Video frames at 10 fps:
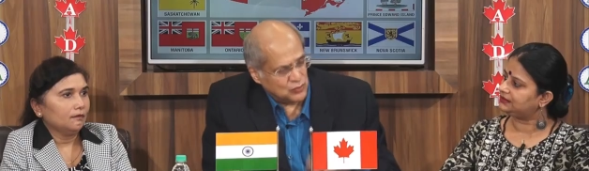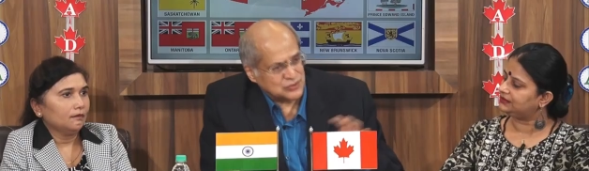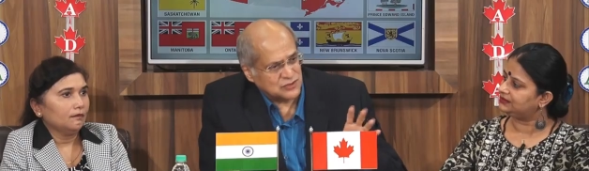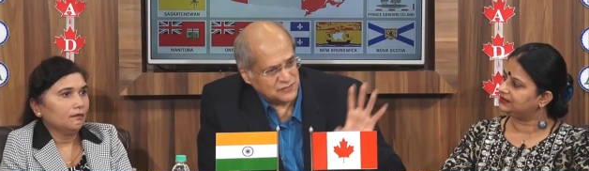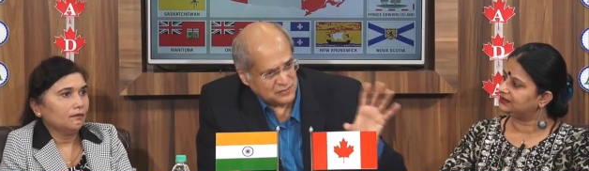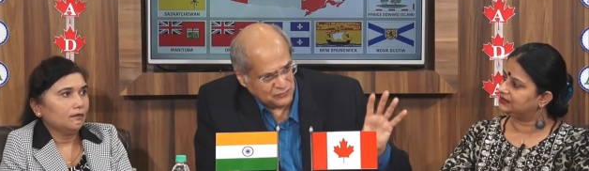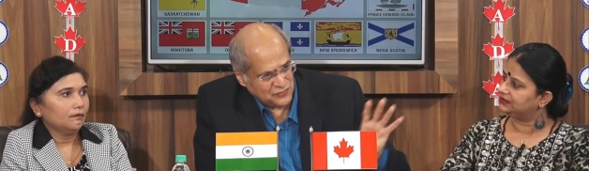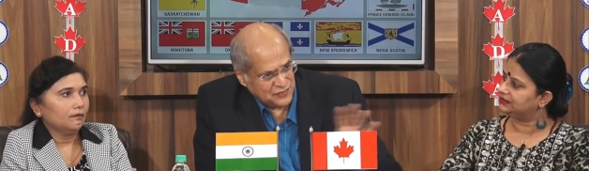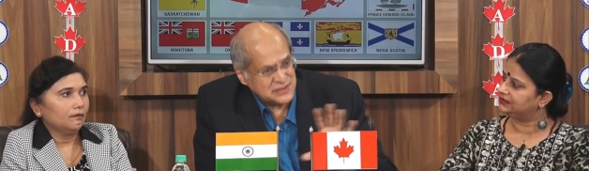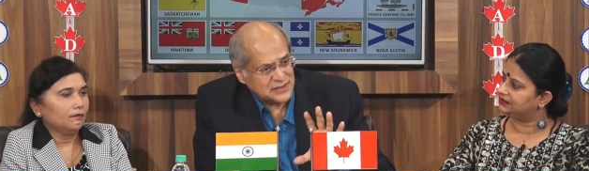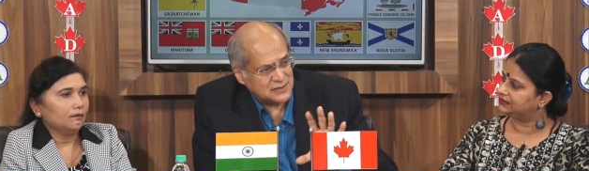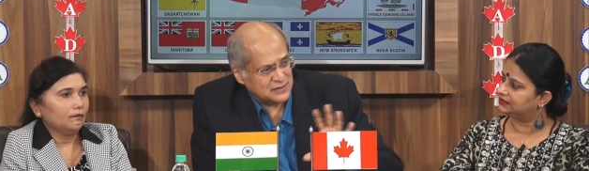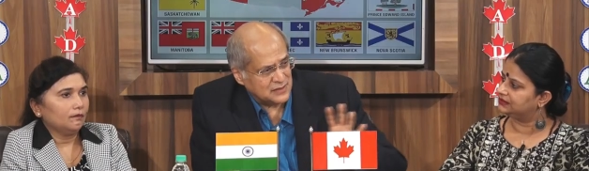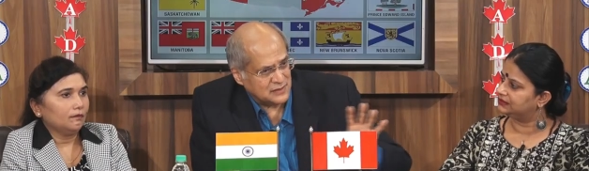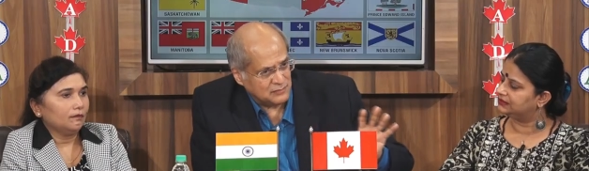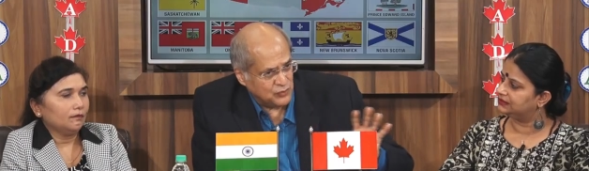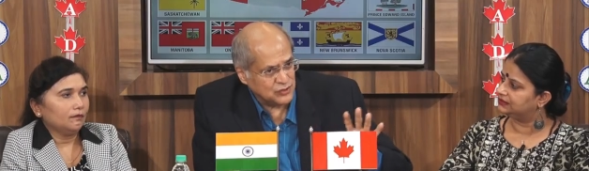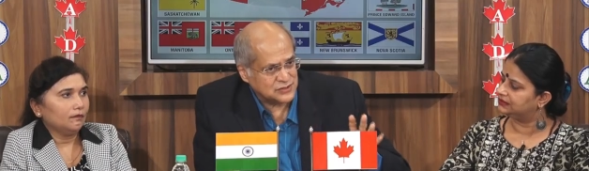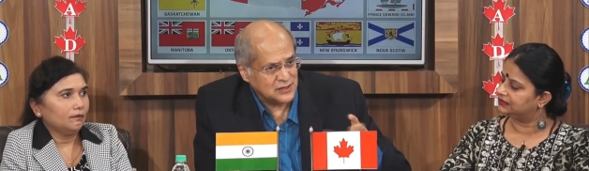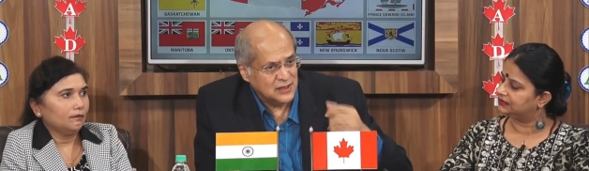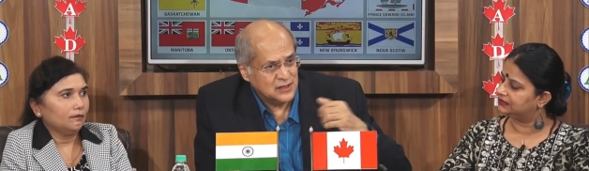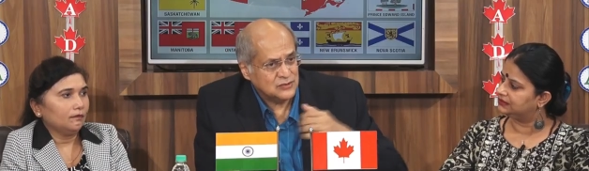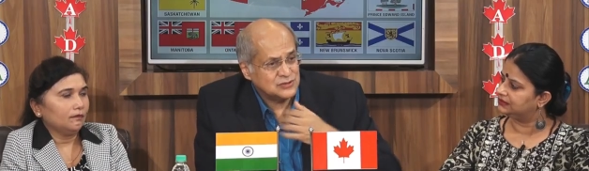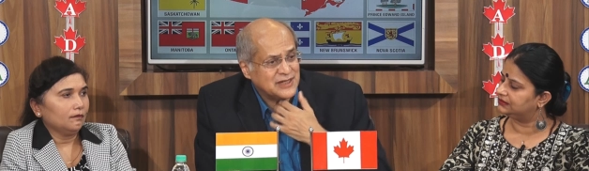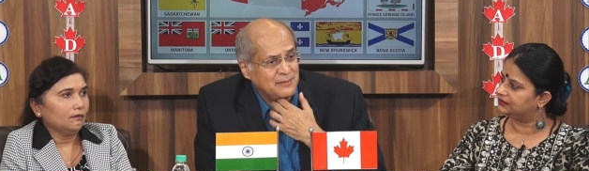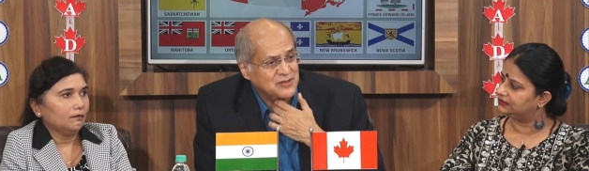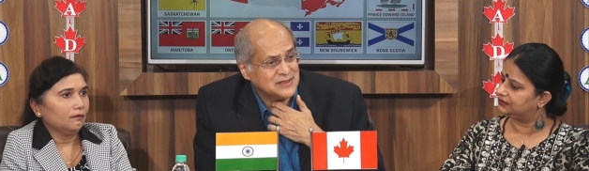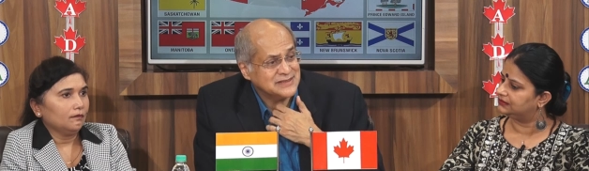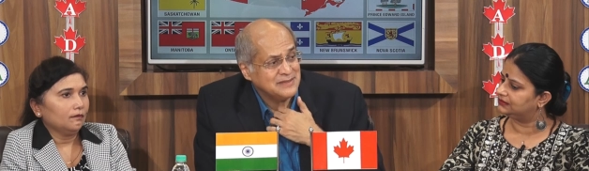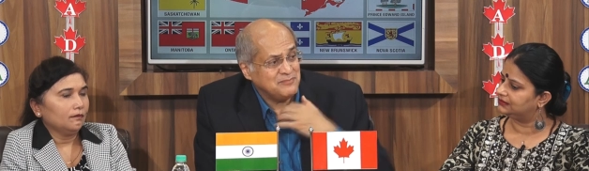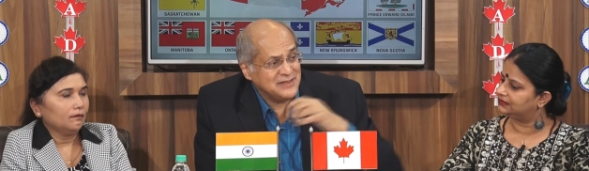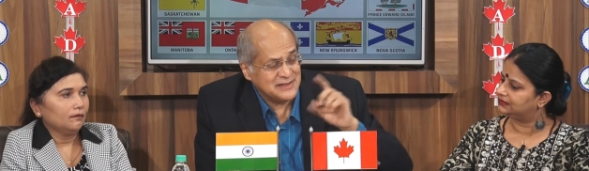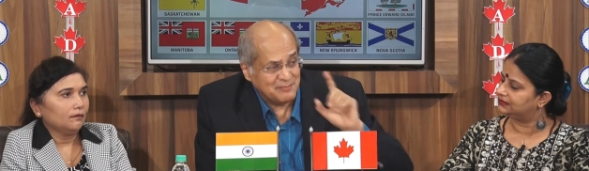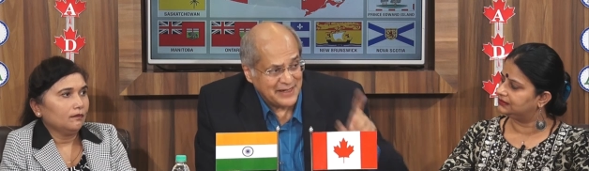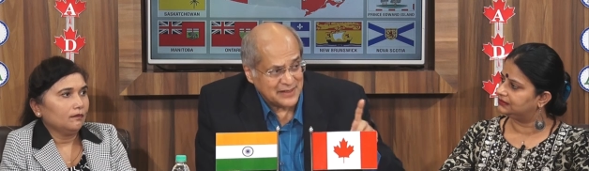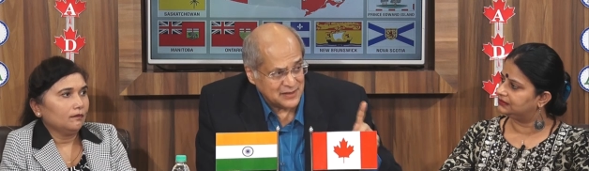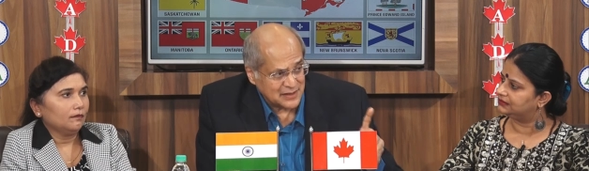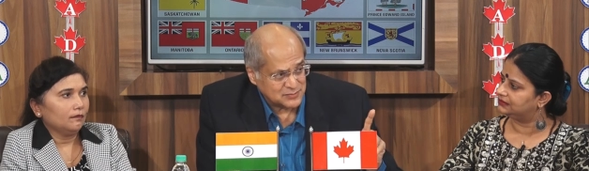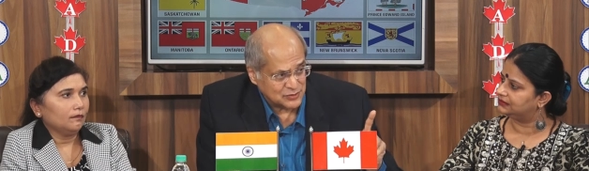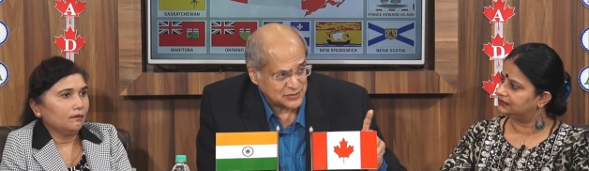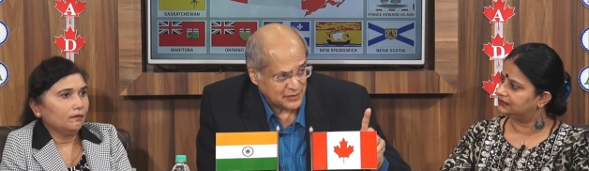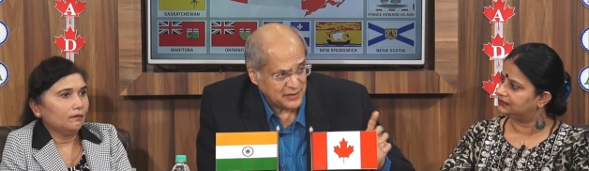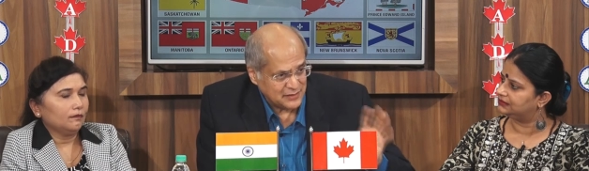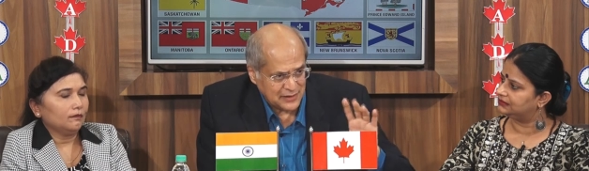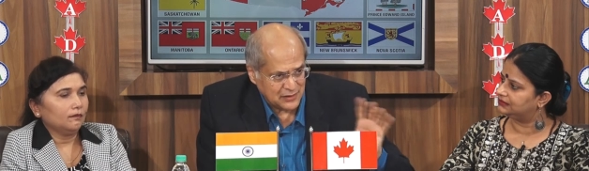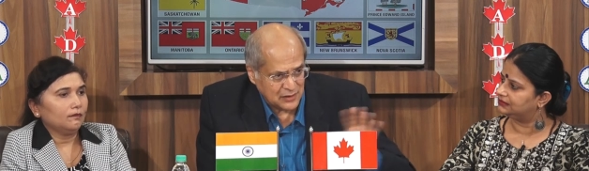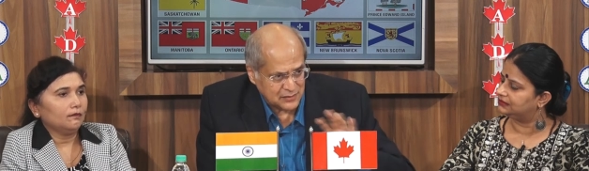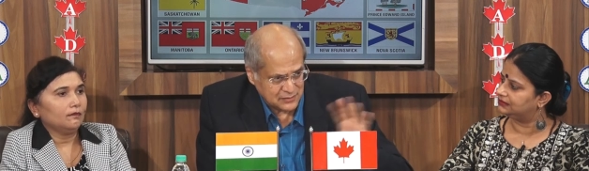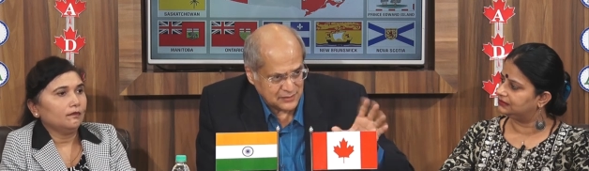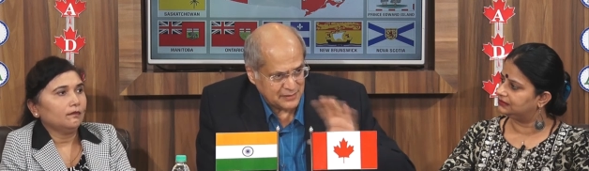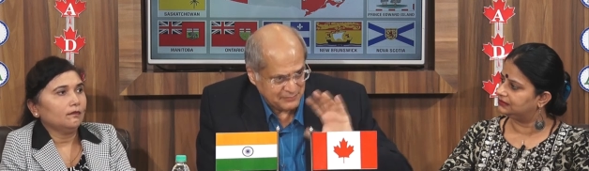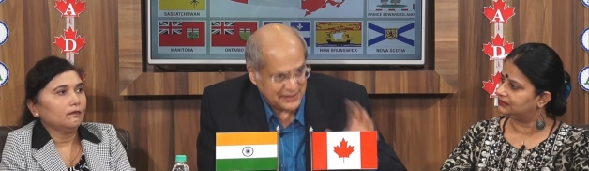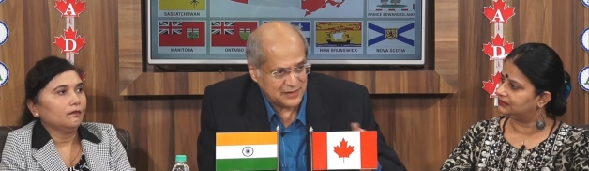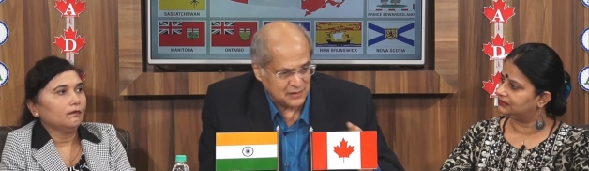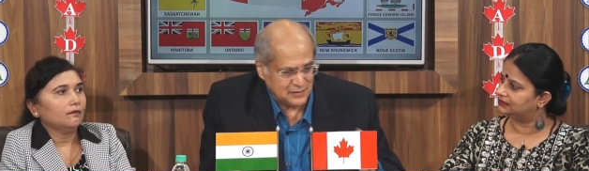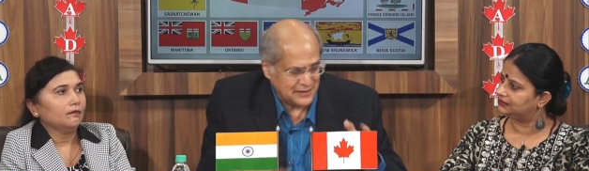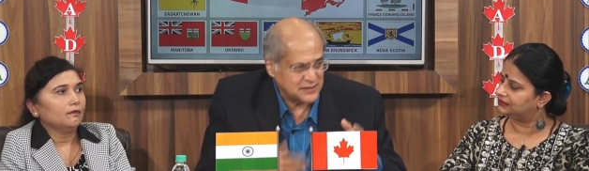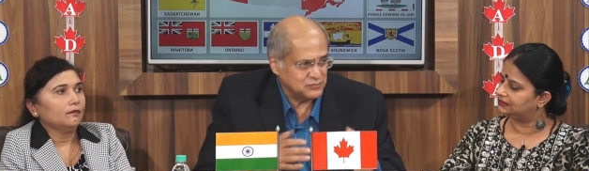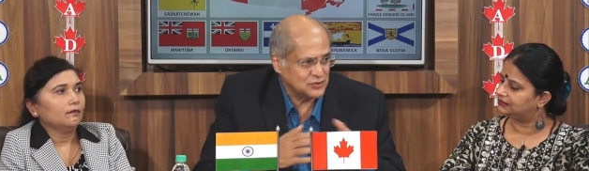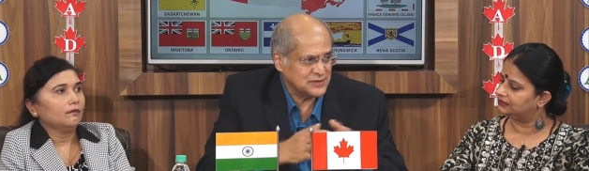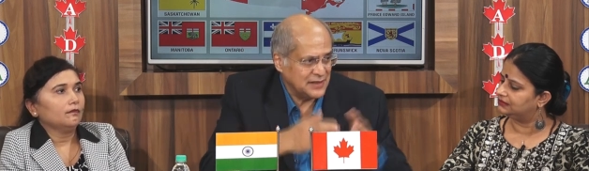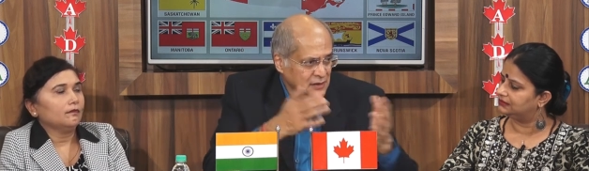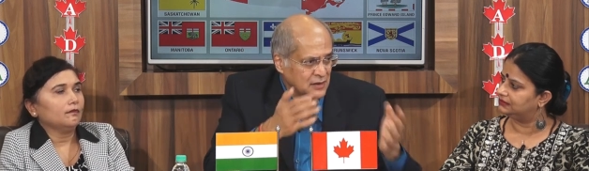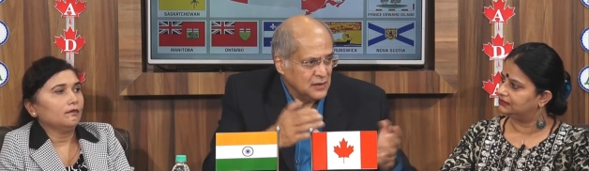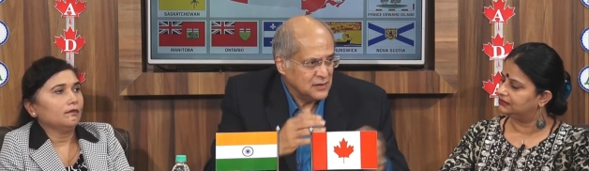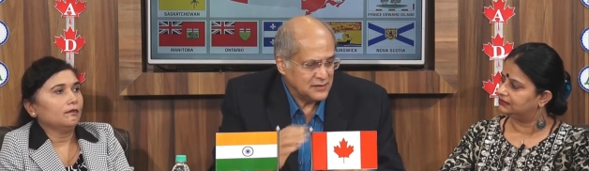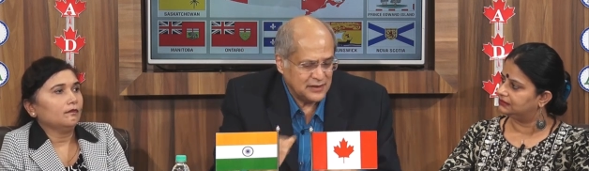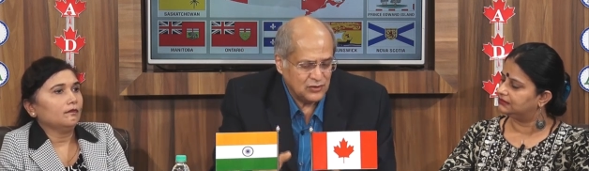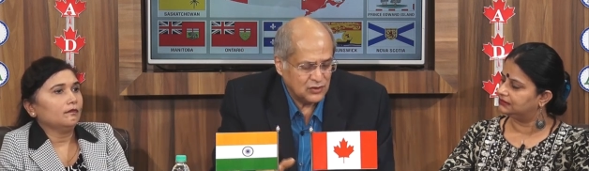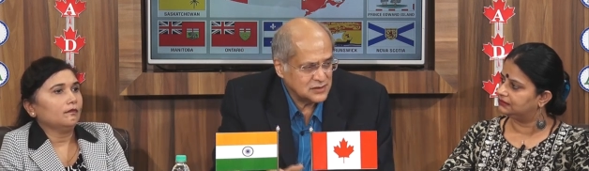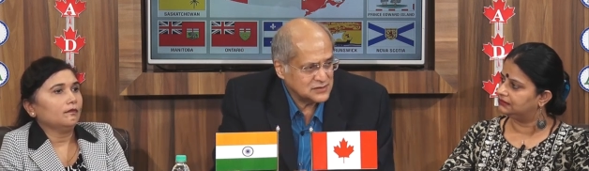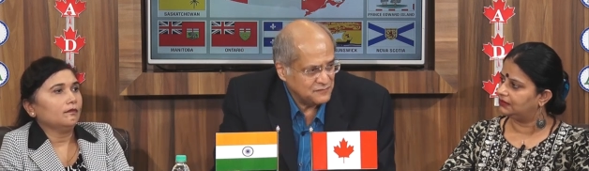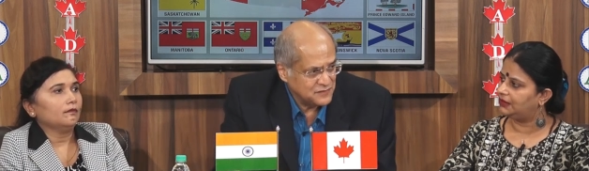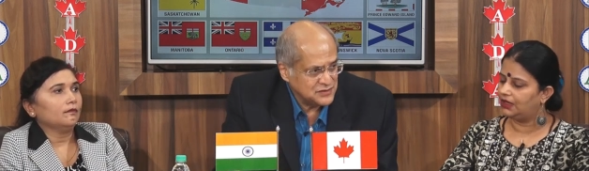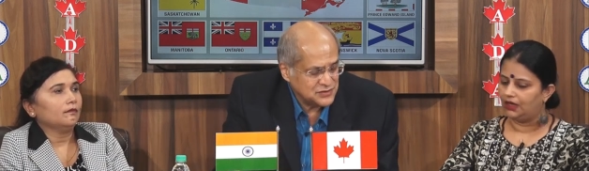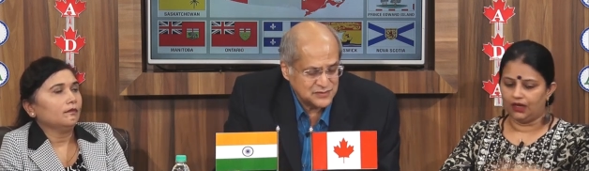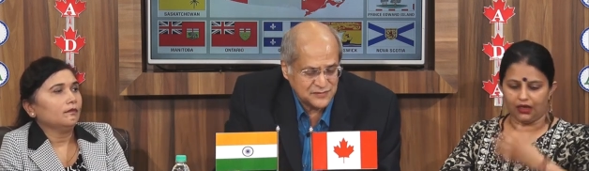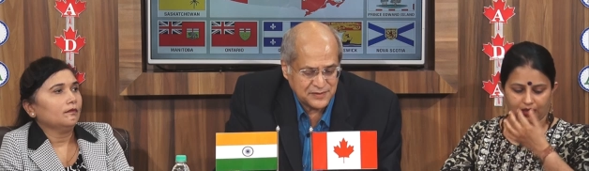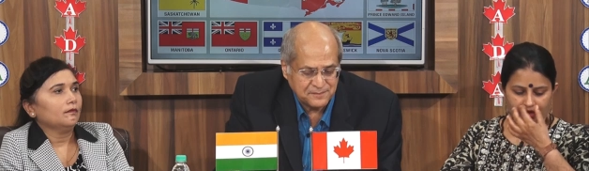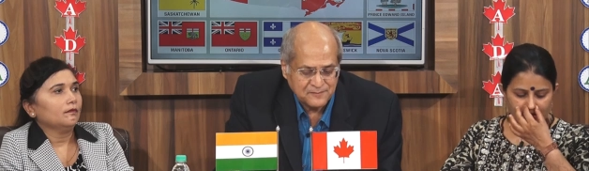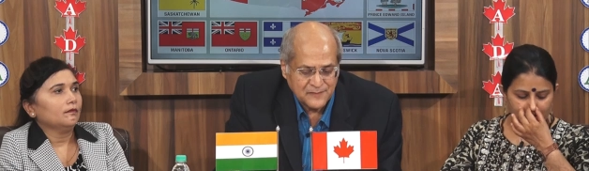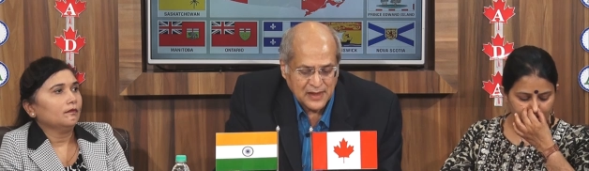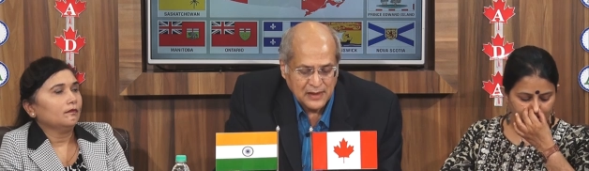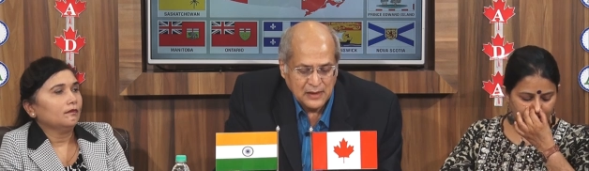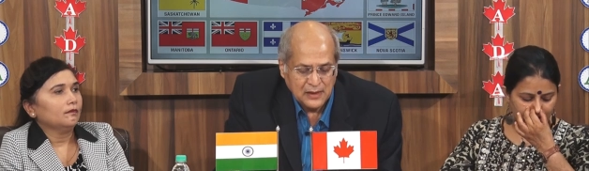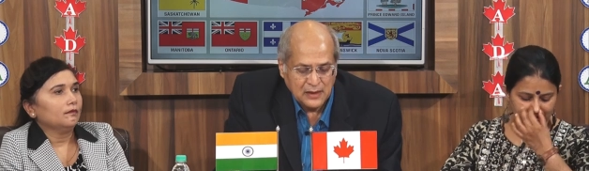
Speaker 1: in most of the recent uh, books, to chapters in these are medical textbooks. Okay, they are not they are medical textbooks that that doctors and physicians read.